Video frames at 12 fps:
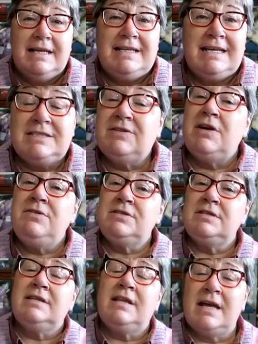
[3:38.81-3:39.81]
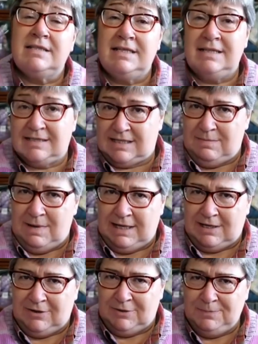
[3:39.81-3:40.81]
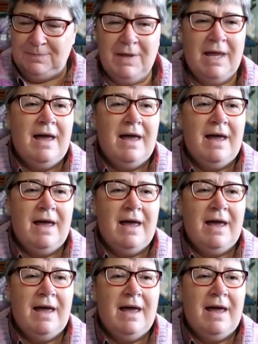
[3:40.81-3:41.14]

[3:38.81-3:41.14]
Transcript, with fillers: Yes, yeah, so those that is the make along